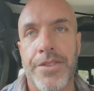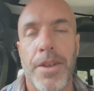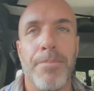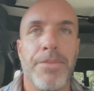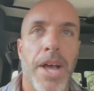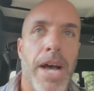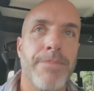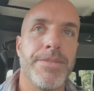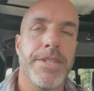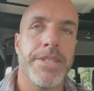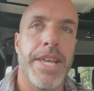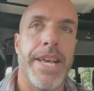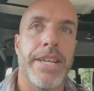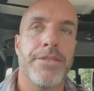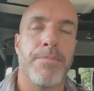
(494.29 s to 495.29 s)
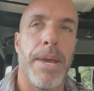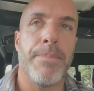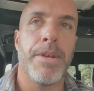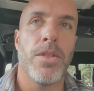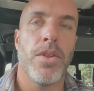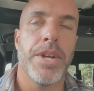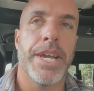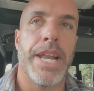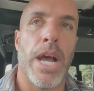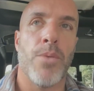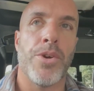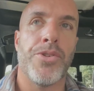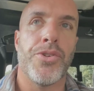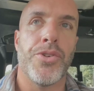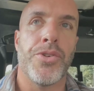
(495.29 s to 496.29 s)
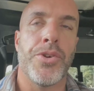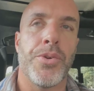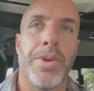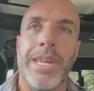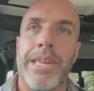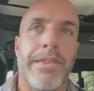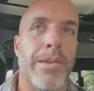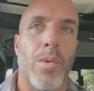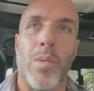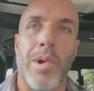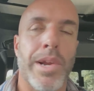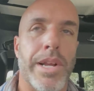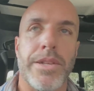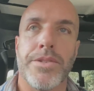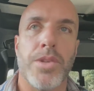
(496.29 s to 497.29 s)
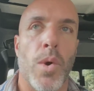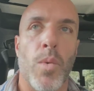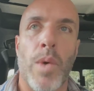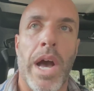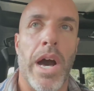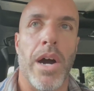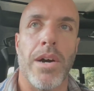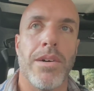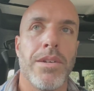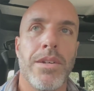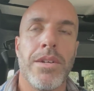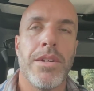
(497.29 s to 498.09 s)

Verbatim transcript: sometimes it takes maybe looking at what you're doing isn't working so well.